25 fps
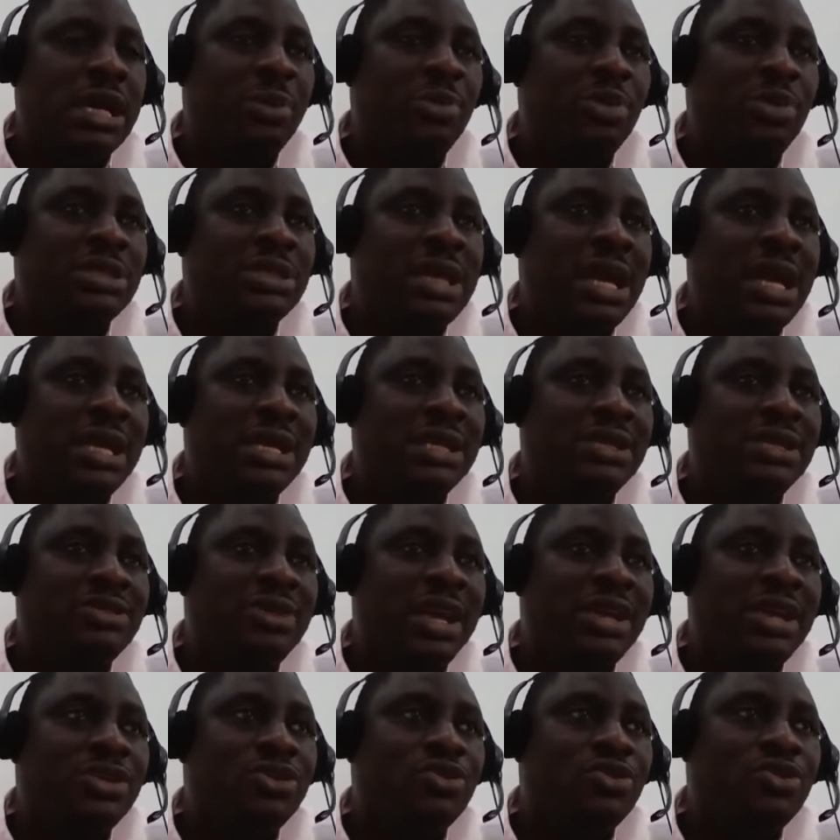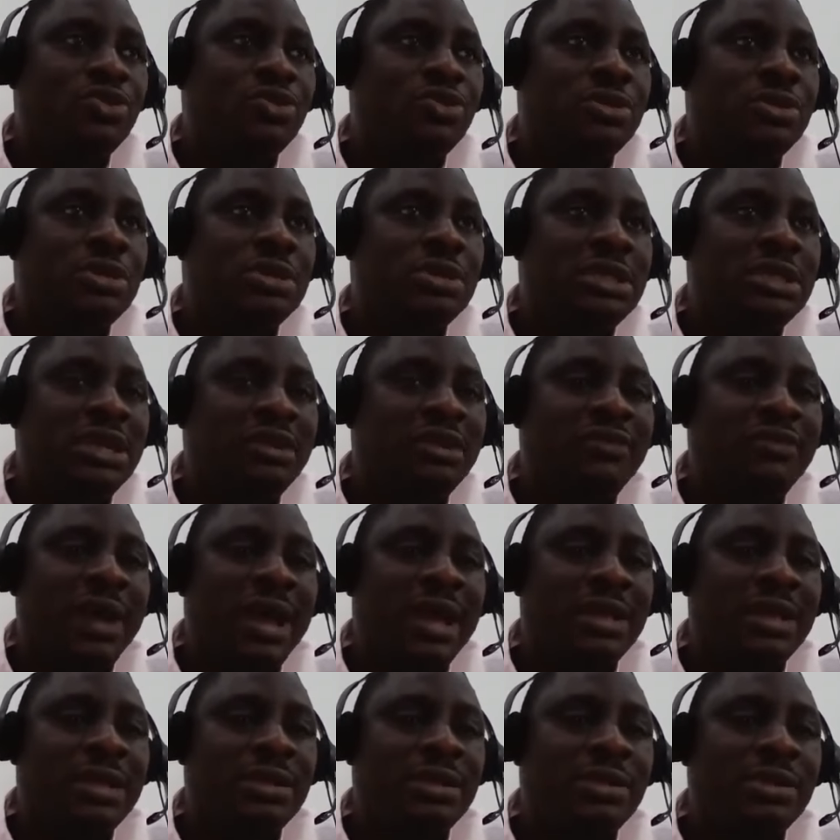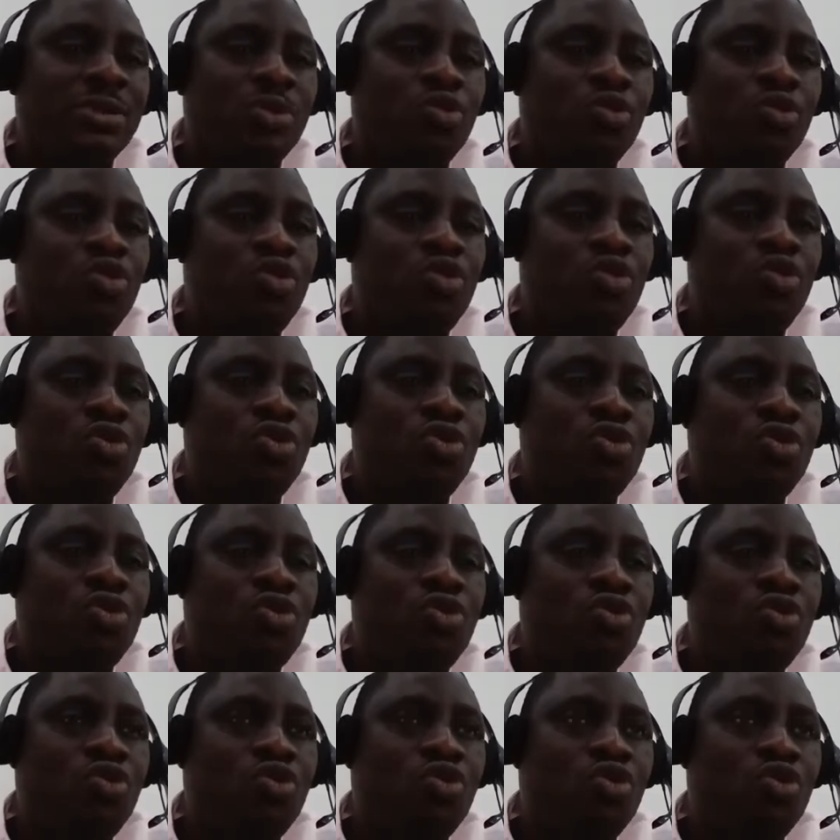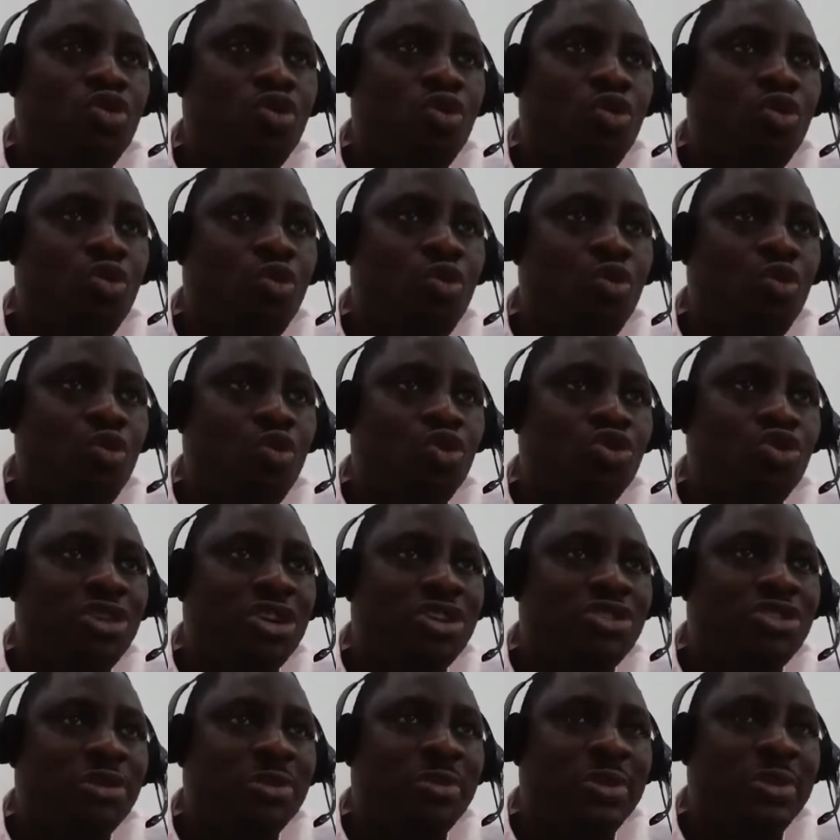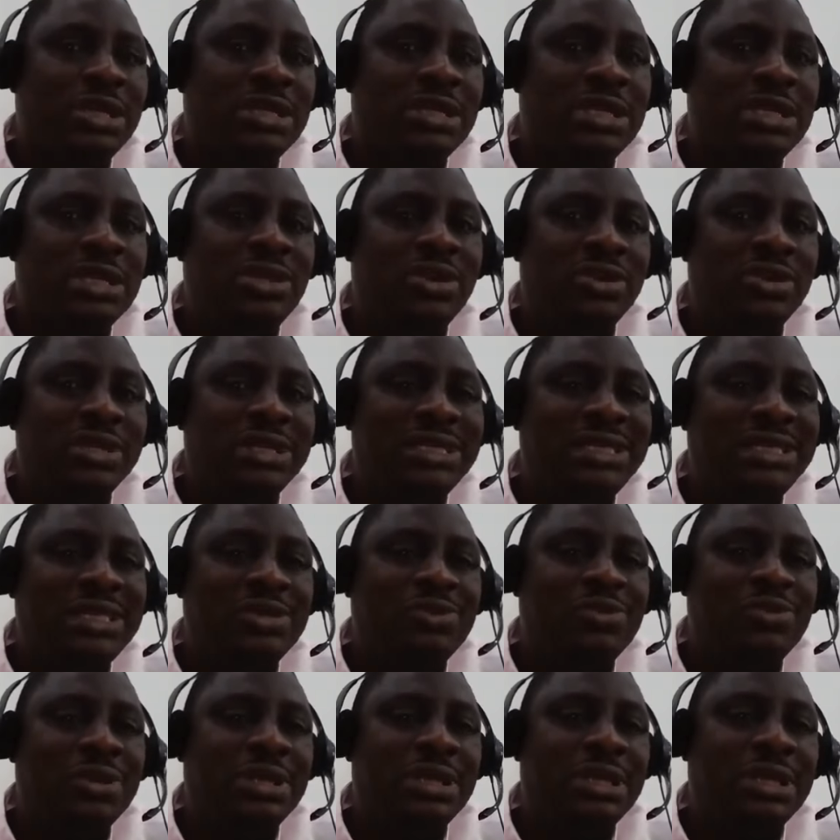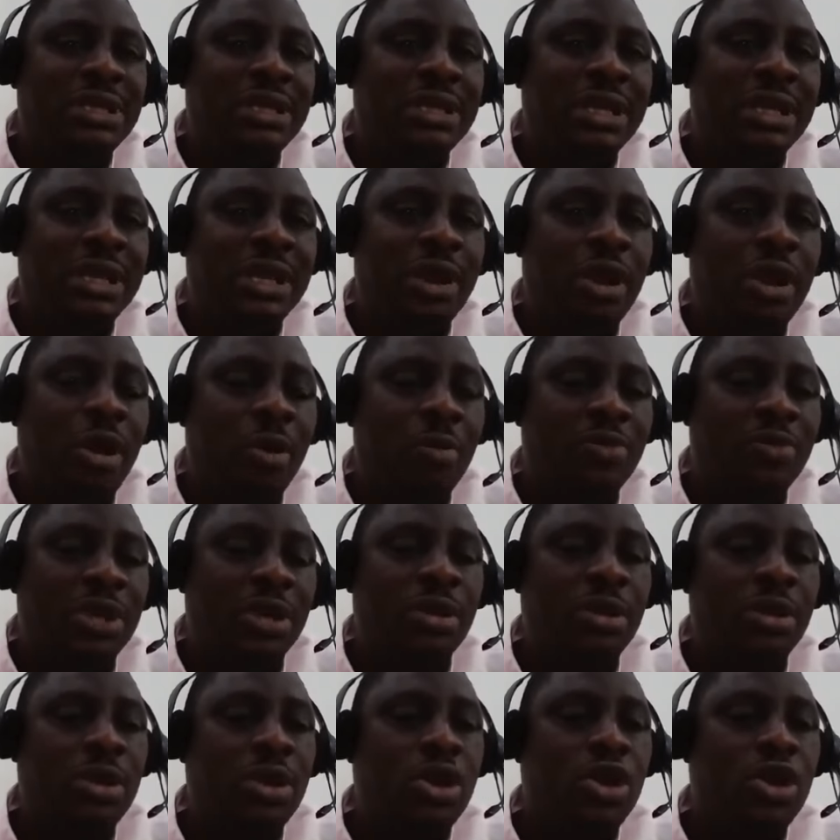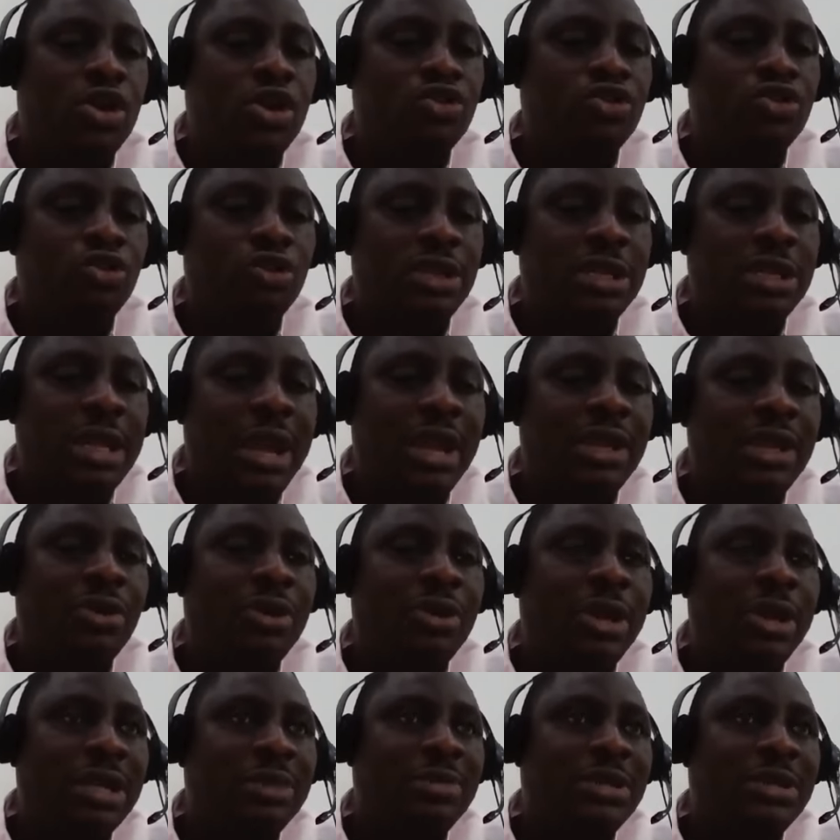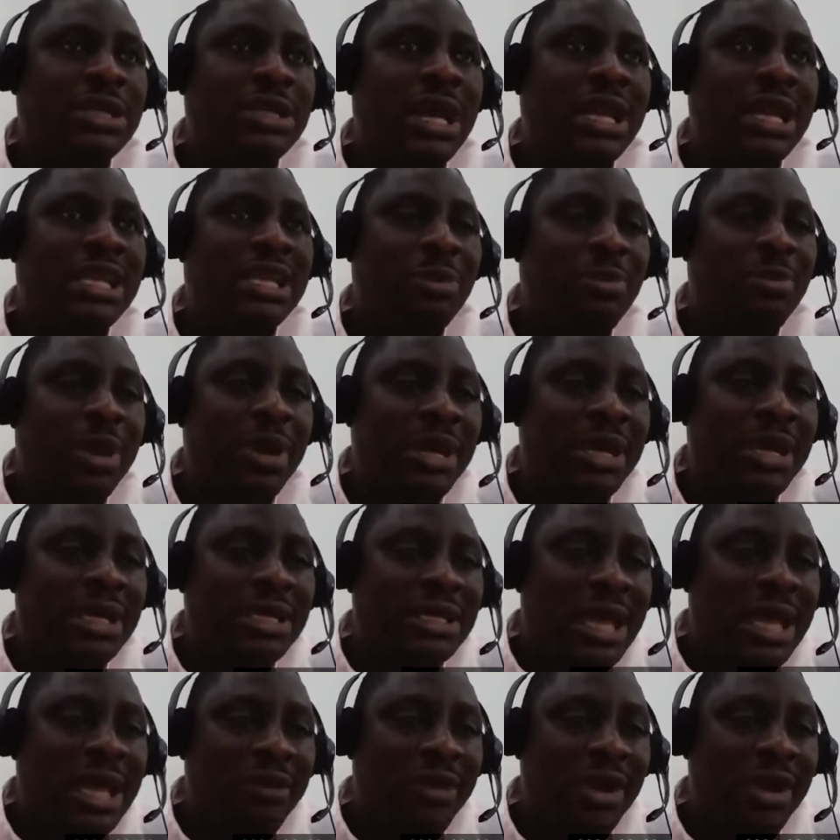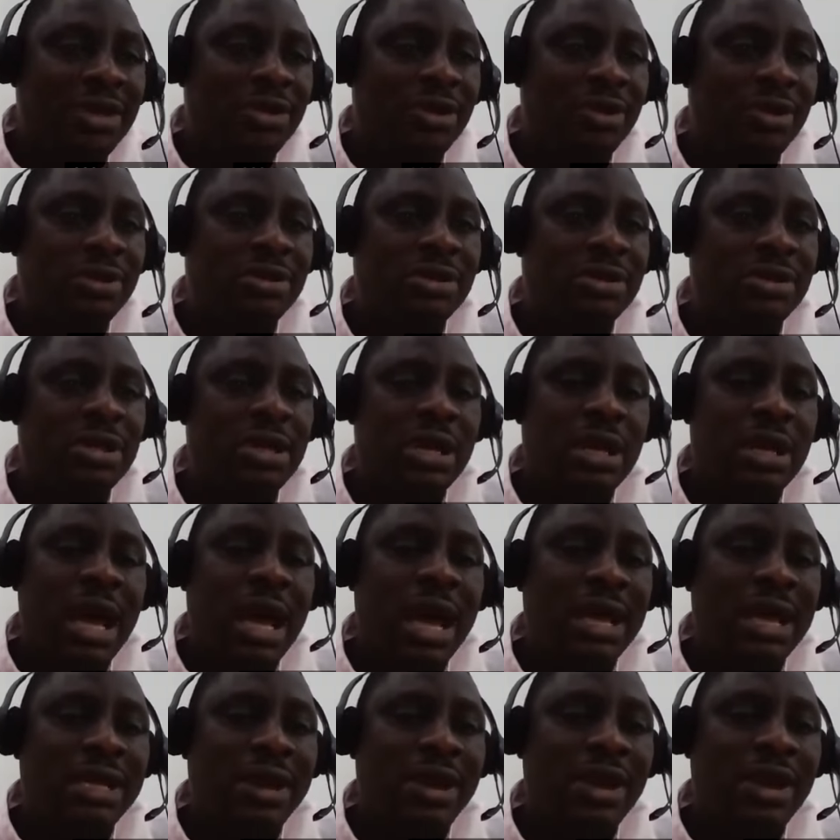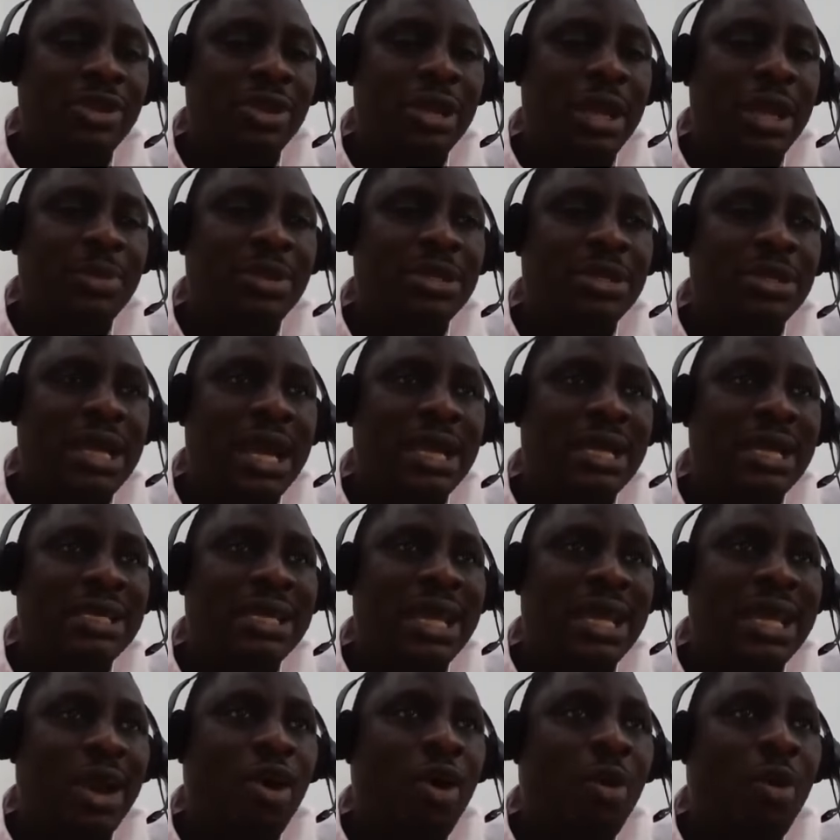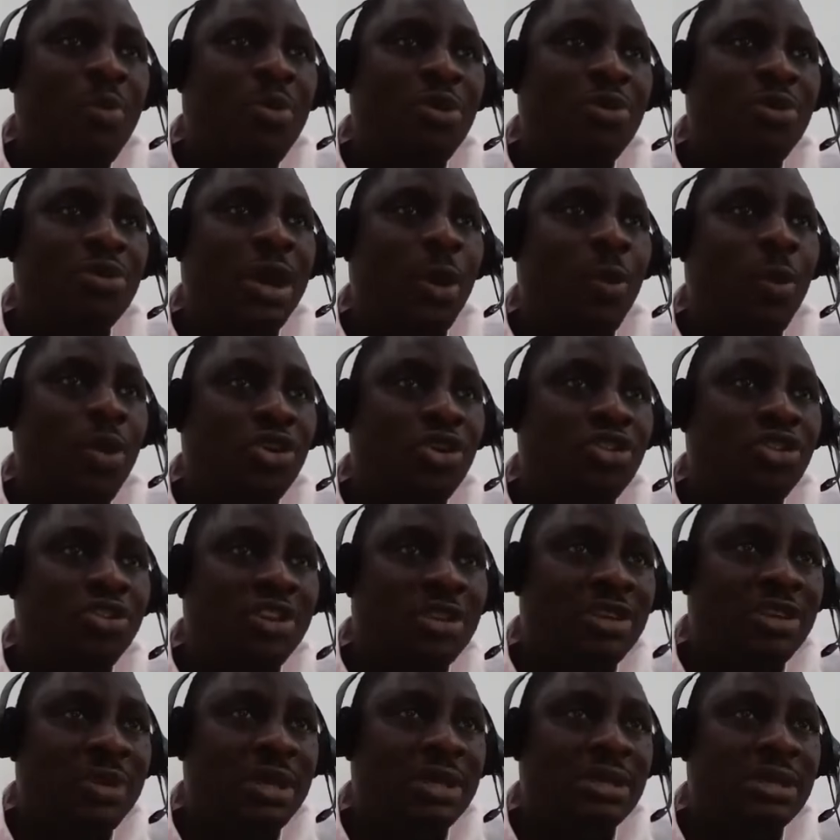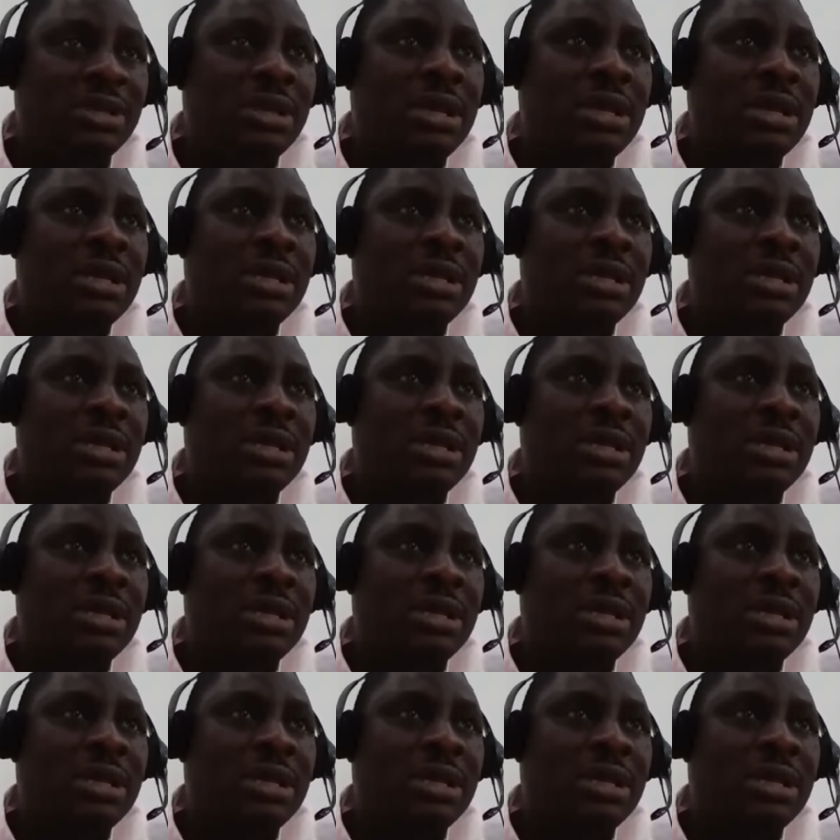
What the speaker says: Basically trying to define whose responsibility does it sit with in the company. So the director are not basically independent directors, are directors that basically they're coming with a wealth of experience.